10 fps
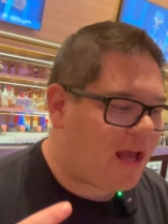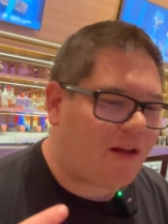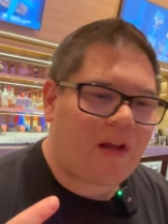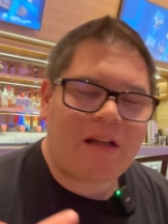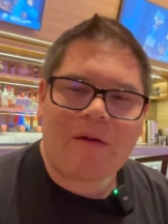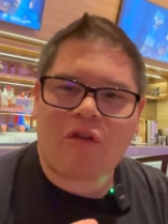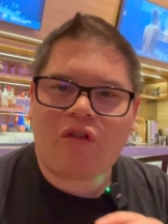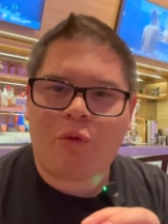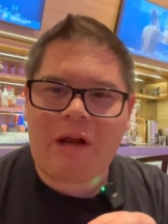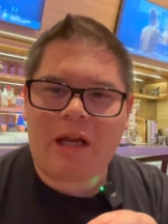It's like the
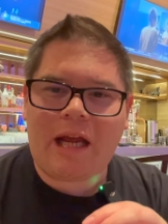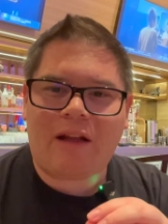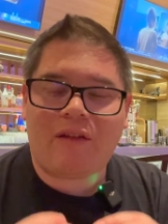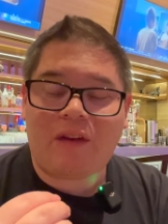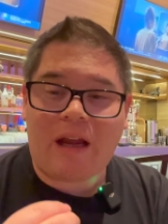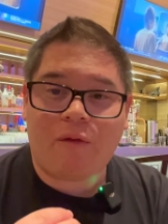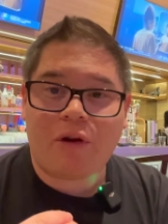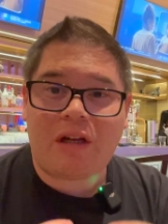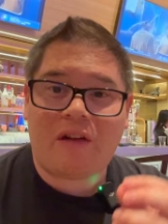sweet and savory